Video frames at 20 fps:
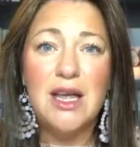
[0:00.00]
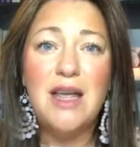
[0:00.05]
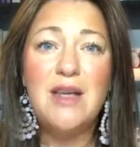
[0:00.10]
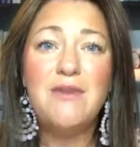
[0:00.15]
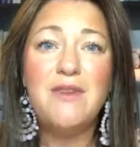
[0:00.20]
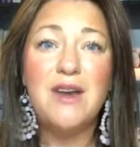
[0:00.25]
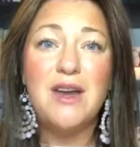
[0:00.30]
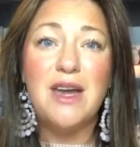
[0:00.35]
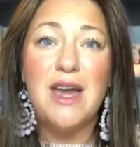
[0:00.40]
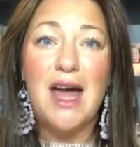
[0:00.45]

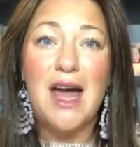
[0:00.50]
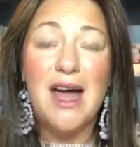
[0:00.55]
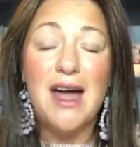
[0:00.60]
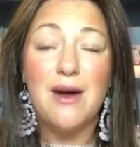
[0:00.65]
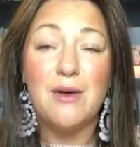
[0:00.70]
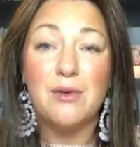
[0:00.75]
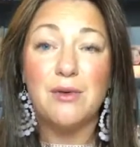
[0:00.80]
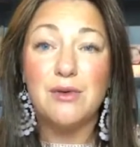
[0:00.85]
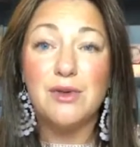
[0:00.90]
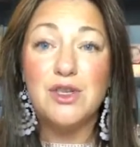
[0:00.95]
even
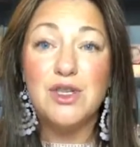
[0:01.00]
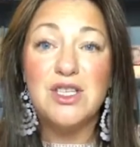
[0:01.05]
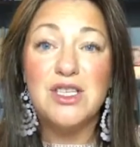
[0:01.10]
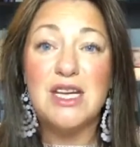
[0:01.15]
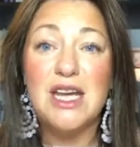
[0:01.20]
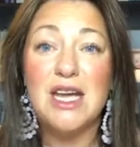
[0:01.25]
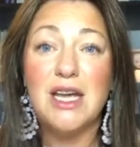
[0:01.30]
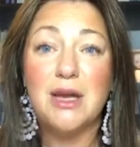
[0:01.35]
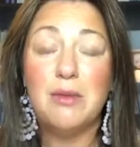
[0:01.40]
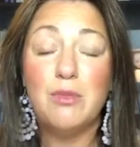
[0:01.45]
now,
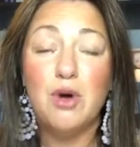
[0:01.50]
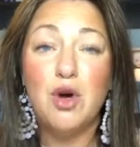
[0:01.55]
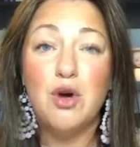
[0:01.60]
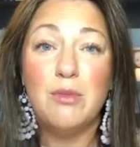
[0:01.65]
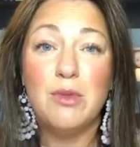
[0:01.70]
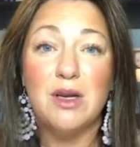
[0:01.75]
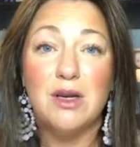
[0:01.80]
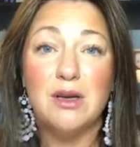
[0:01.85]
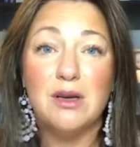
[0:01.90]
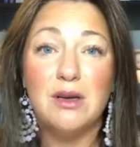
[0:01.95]
just take a
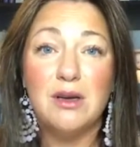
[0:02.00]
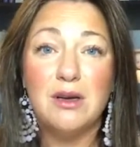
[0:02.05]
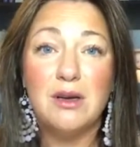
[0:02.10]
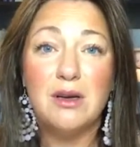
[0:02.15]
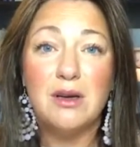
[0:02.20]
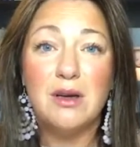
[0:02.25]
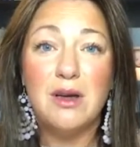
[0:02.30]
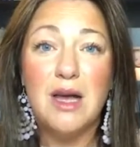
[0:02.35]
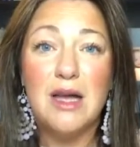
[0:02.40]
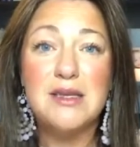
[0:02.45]
moment
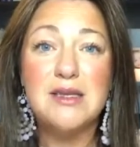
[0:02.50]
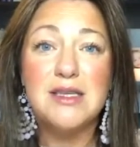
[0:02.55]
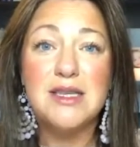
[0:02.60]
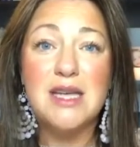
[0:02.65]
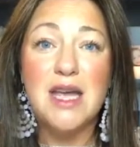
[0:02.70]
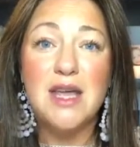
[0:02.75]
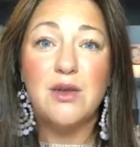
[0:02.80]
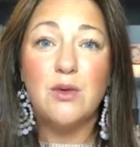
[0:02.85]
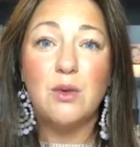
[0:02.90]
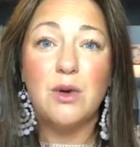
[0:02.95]
and
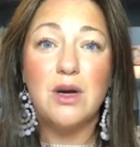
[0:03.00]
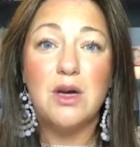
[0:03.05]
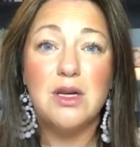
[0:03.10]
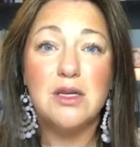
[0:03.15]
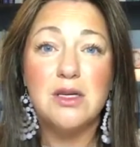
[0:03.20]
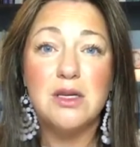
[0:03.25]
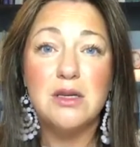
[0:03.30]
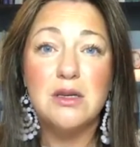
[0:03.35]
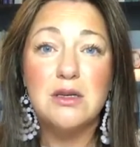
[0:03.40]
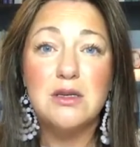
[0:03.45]
say the
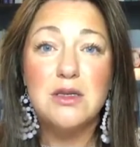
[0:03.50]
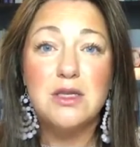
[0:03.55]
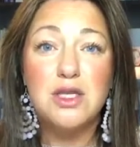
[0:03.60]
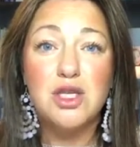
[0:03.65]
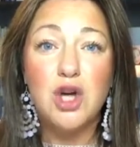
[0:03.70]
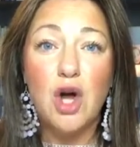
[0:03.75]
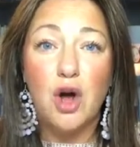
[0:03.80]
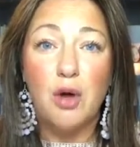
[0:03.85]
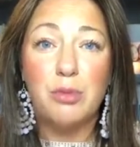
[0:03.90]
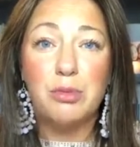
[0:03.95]
word
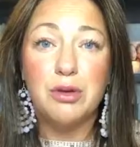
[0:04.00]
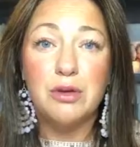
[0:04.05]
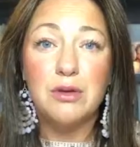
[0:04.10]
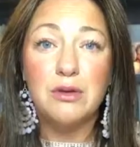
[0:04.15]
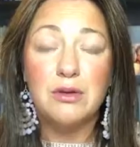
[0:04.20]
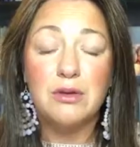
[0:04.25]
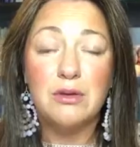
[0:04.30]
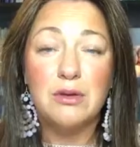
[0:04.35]
stop